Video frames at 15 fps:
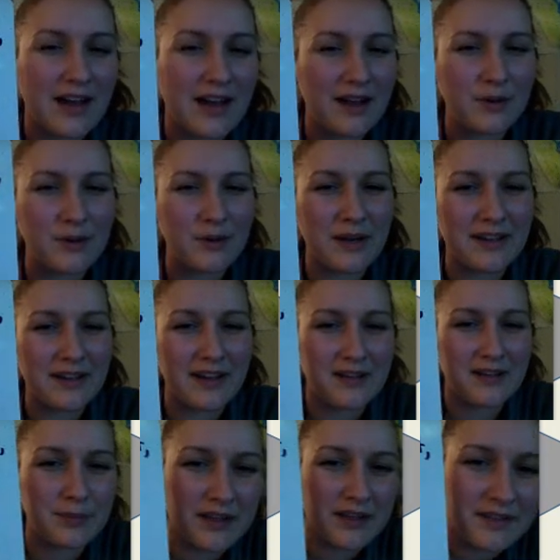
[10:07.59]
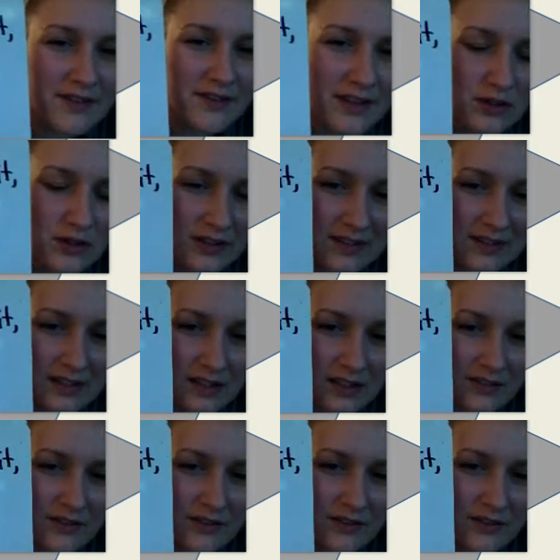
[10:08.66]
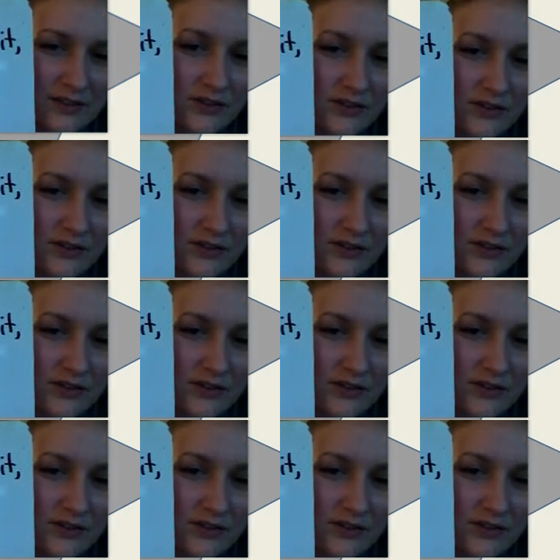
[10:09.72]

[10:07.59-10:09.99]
I wrote mine kind of big so that you could see it on the screen.